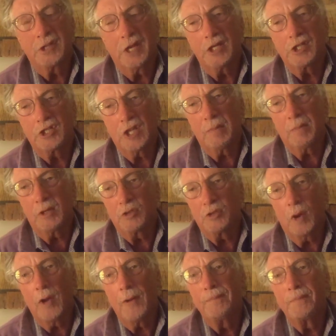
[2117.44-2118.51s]
asleep as
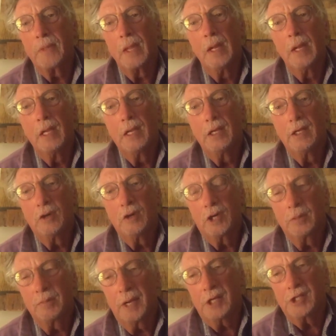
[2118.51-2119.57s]
well. You
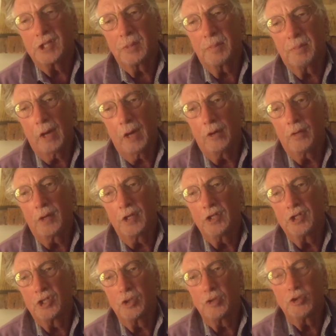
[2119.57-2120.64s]
can mix the powder in
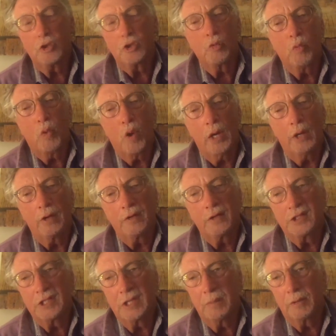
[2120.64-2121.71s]
juice or water. The
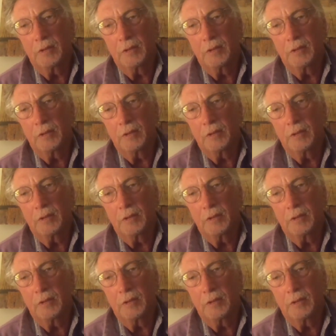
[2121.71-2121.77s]
typical